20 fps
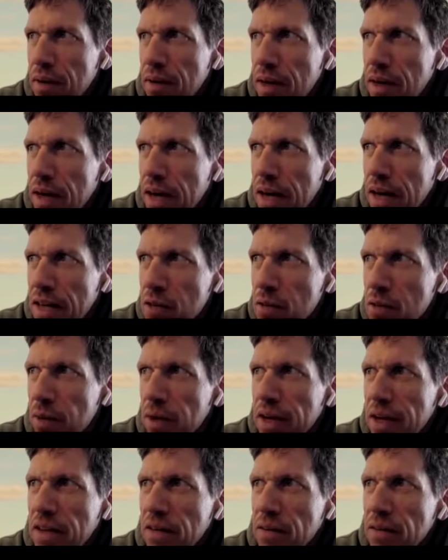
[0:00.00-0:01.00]

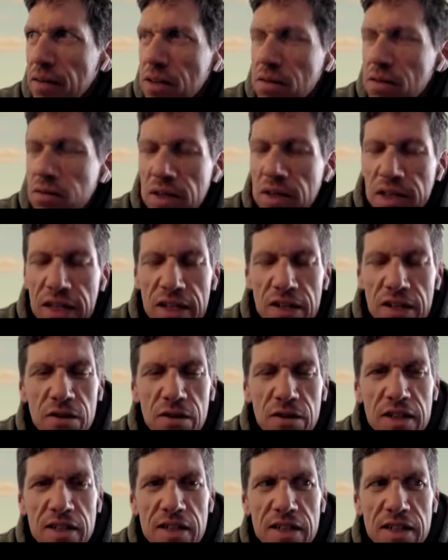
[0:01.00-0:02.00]
aspect, what's really
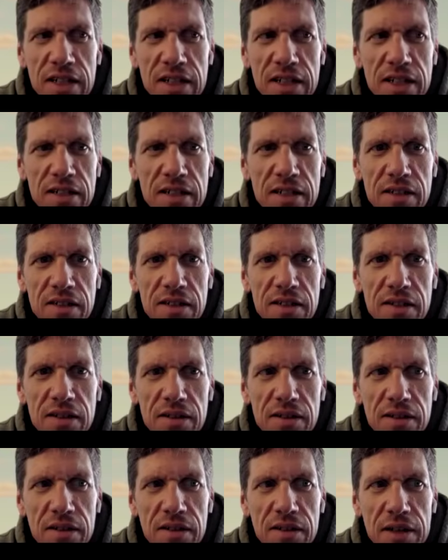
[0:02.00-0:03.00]
interesting is,
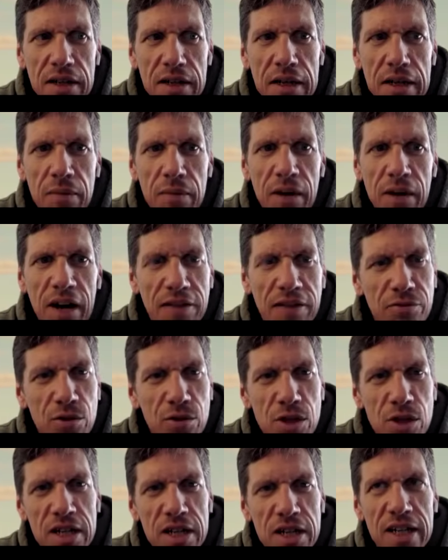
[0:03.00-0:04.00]

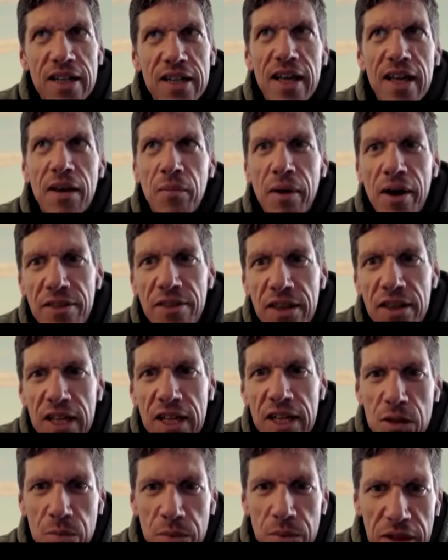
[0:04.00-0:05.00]
unfortunately, that methane
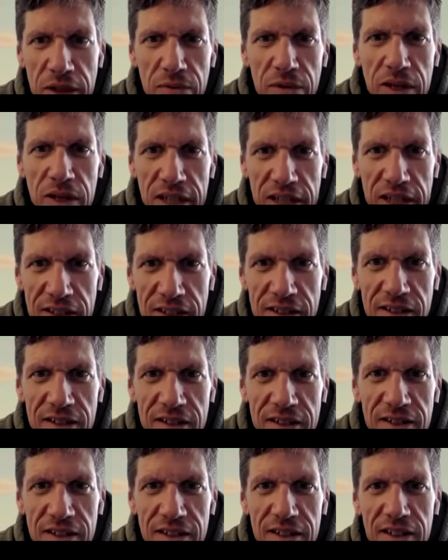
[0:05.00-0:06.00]
that's being released
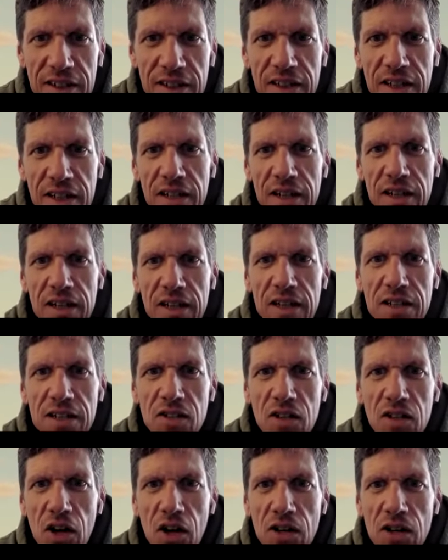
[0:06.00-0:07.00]
is
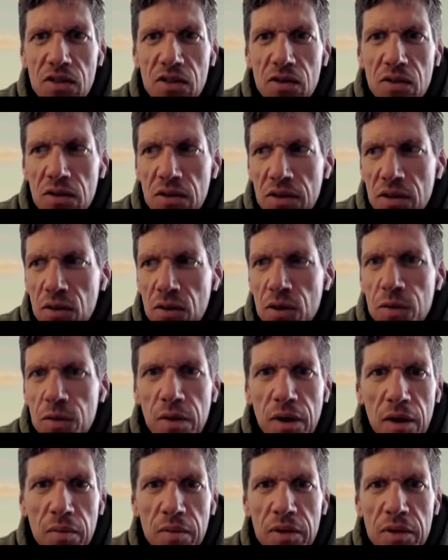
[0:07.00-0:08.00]
also a huge
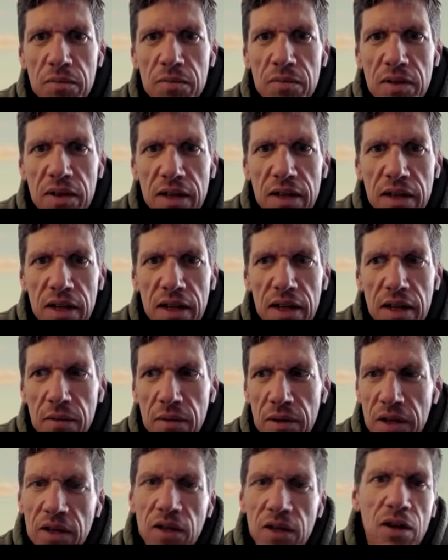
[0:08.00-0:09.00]
problem
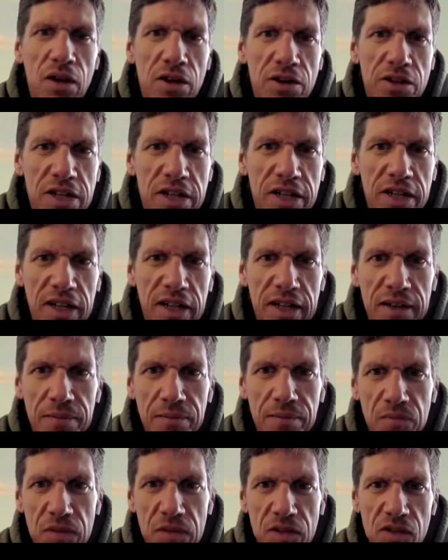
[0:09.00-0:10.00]
ecologically.
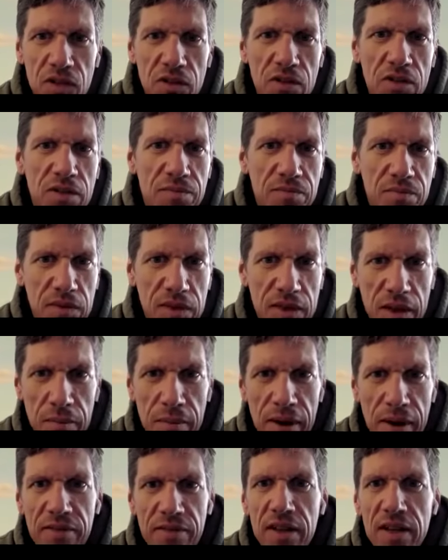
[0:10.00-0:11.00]
So the
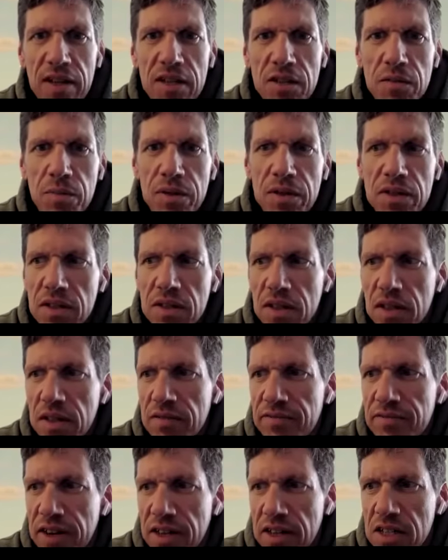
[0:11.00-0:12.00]
methane is basically
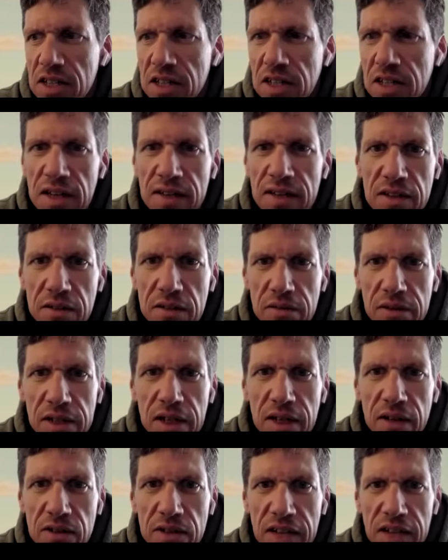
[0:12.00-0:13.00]
functioning as a
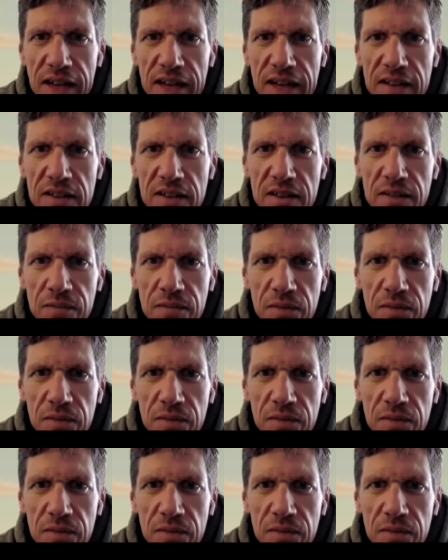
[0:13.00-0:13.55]
greenhouse gas.